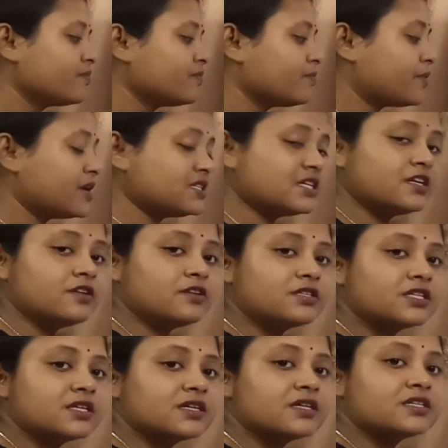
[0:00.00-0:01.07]

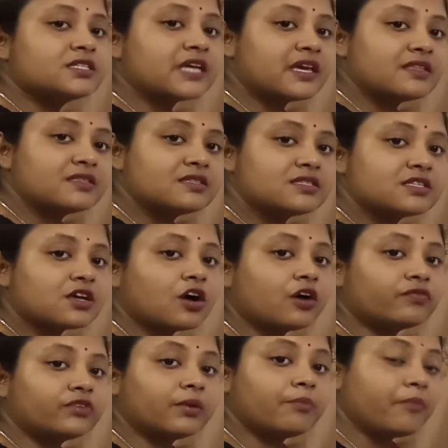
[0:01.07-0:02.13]
present tense
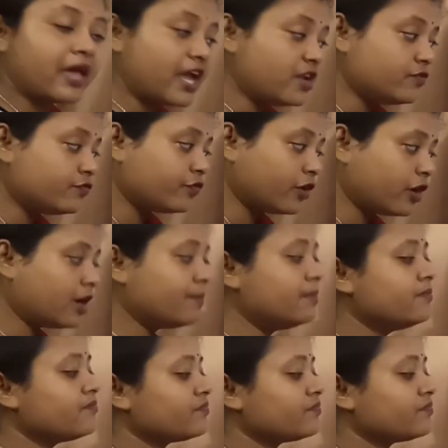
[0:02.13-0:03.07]
of the main verb.